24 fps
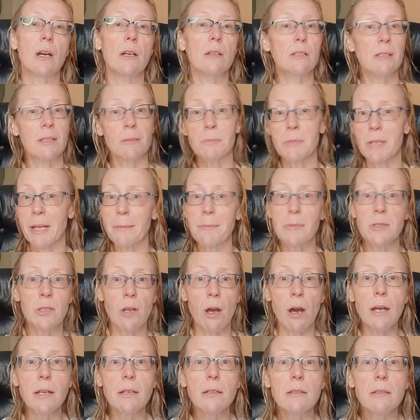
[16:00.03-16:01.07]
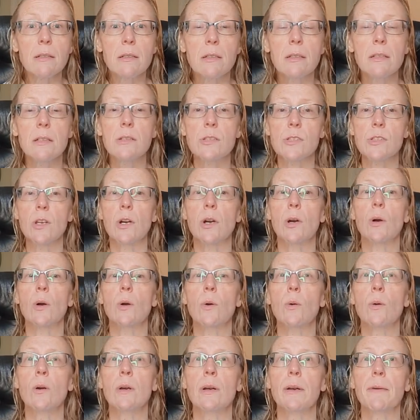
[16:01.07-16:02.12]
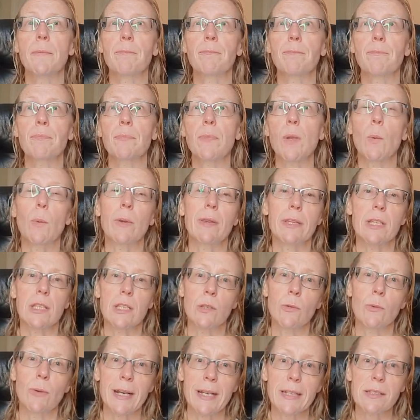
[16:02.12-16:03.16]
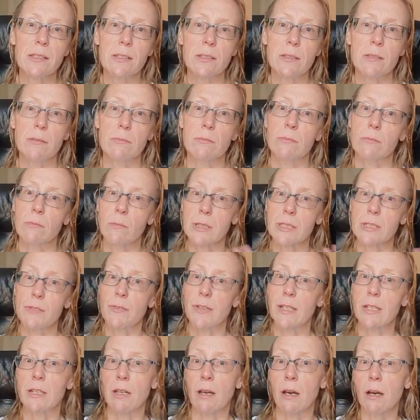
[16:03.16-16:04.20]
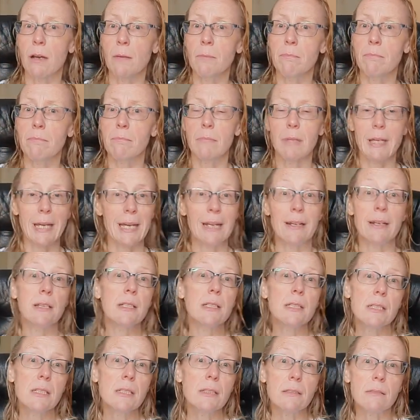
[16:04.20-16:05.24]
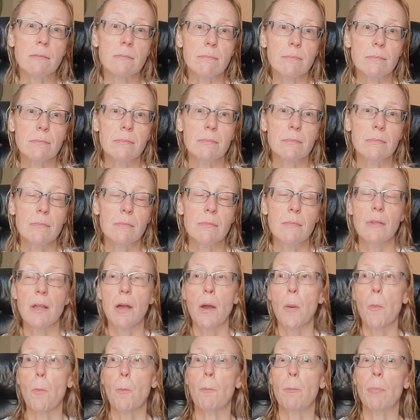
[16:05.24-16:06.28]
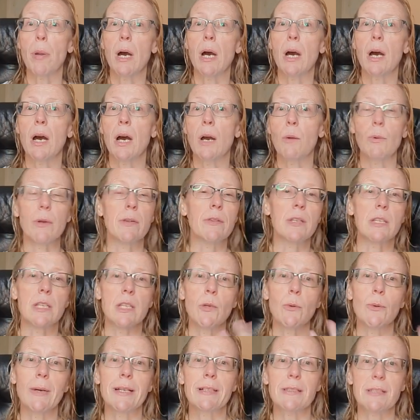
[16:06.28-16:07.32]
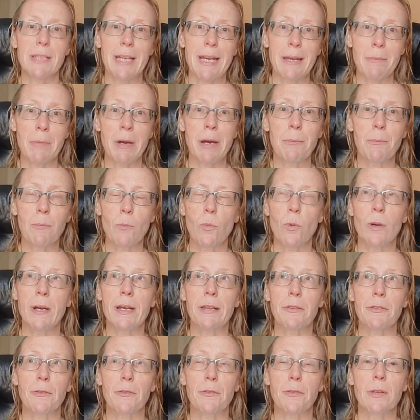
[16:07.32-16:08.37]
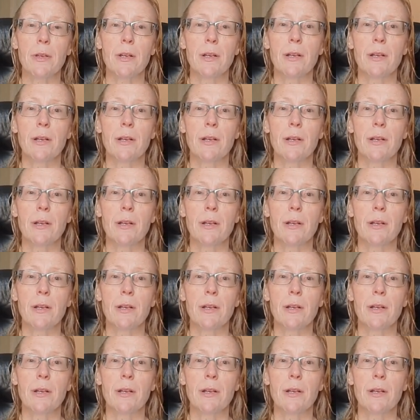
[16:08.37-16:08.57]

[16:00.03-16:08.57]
Sometimes not. So when the US went to Vietnam, Canada didn't. But when the US came up with